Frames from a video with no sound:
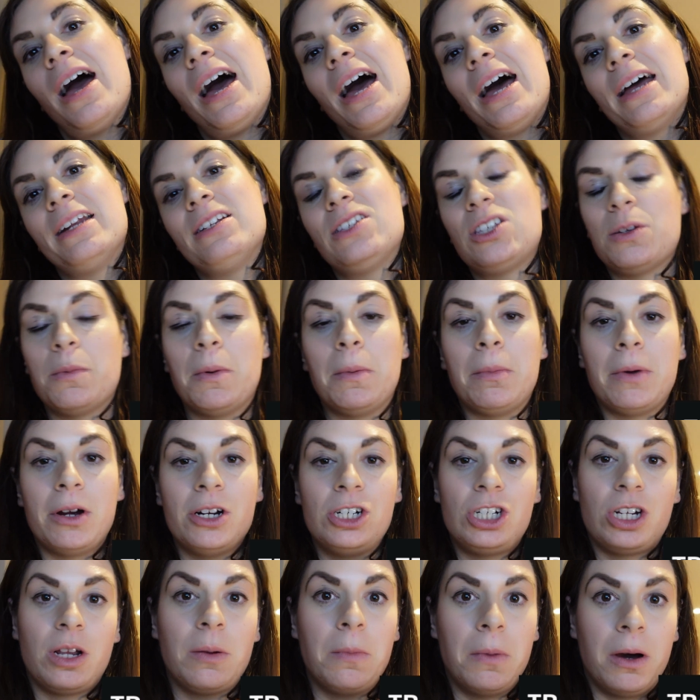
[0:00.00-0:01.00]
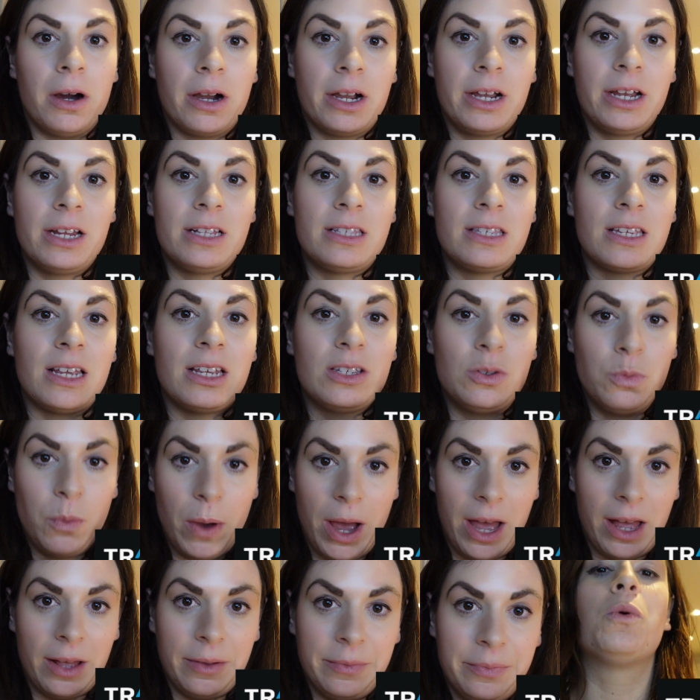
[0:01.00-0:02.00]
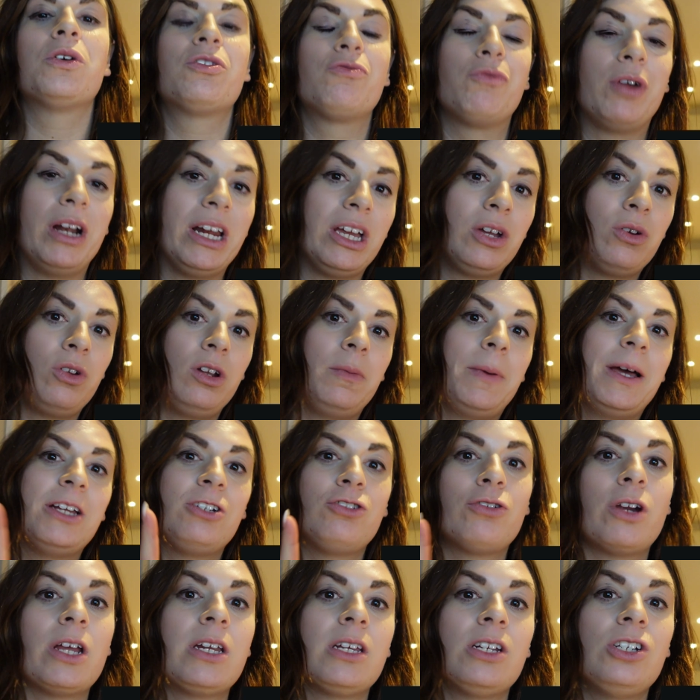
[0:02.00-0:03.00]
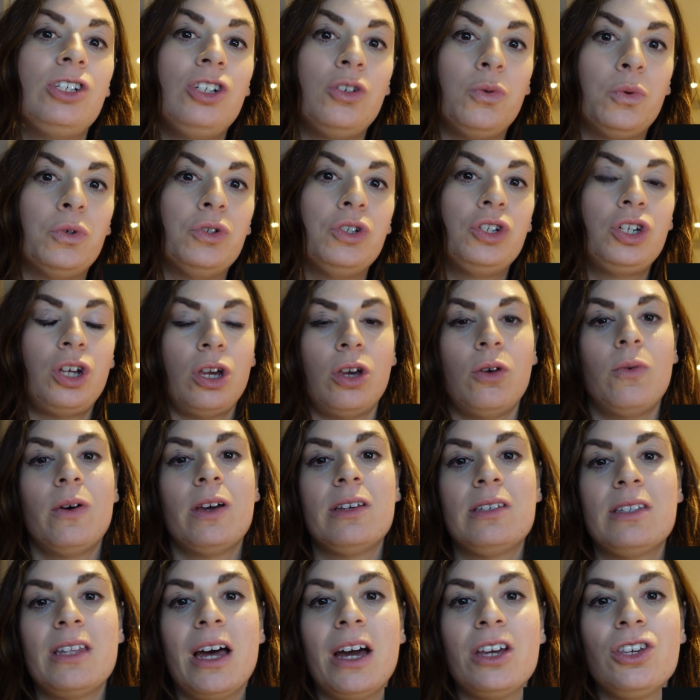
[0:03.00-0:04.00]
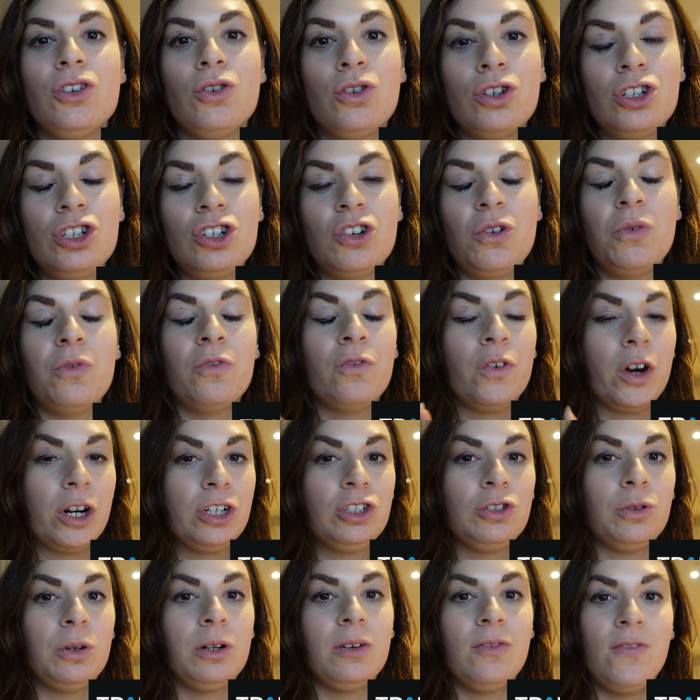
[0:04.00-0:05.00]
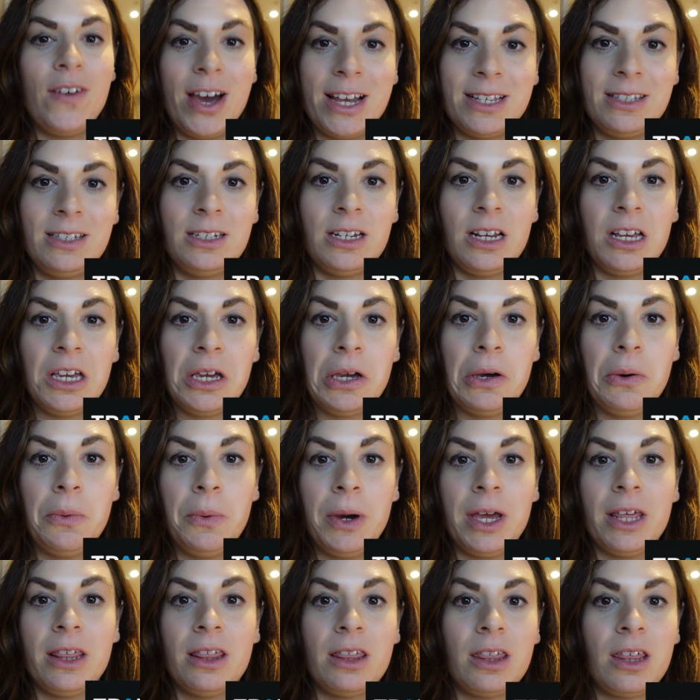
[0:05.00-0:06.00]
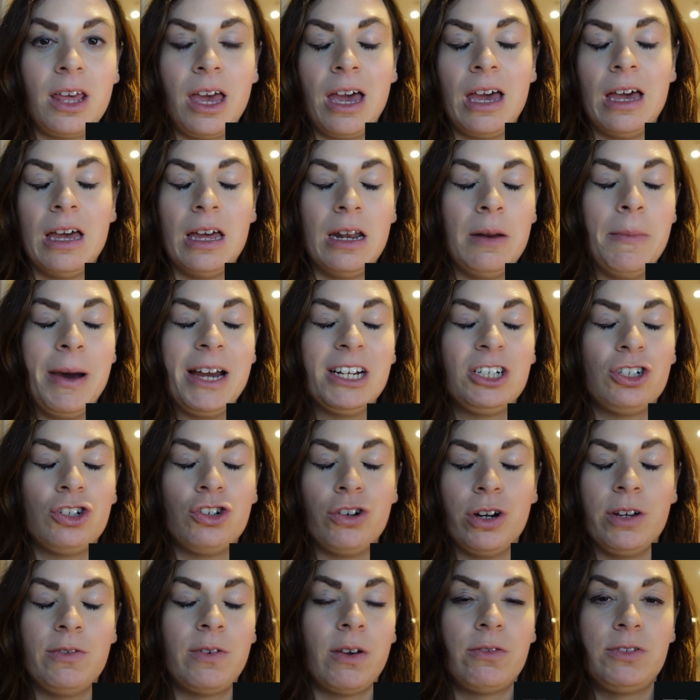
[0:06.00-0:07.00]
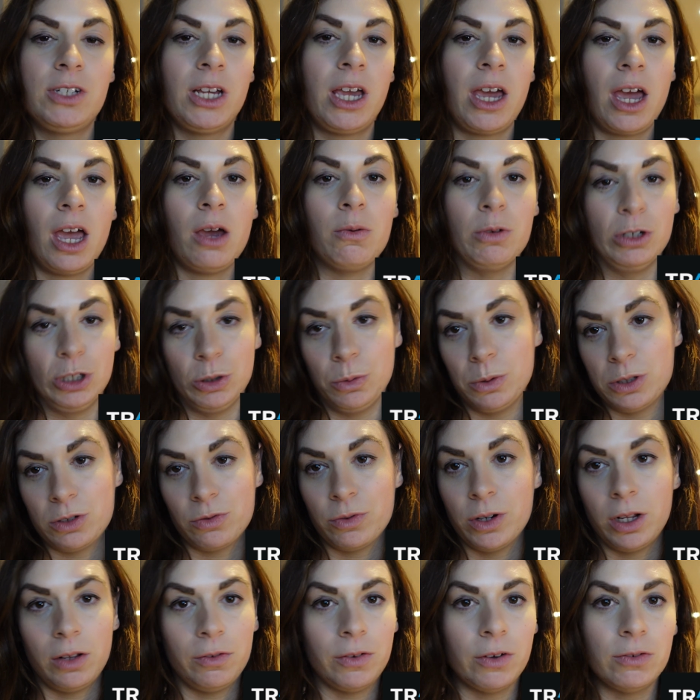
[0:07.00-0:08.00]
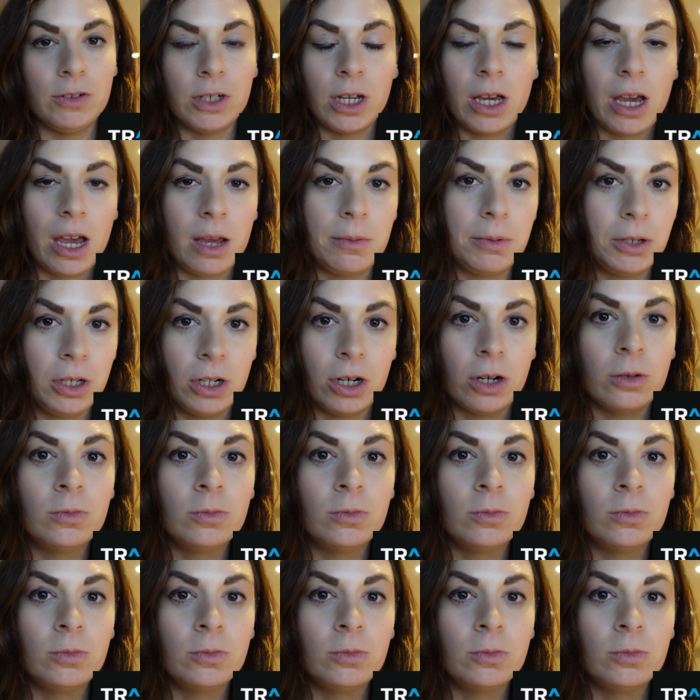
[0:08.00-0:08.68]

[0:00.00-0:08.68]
and some emerging markets as well. What's really cool about Trading 2 and 2 is that you can do virtual investing with an imaginary 50k, wish it was a real 50k, but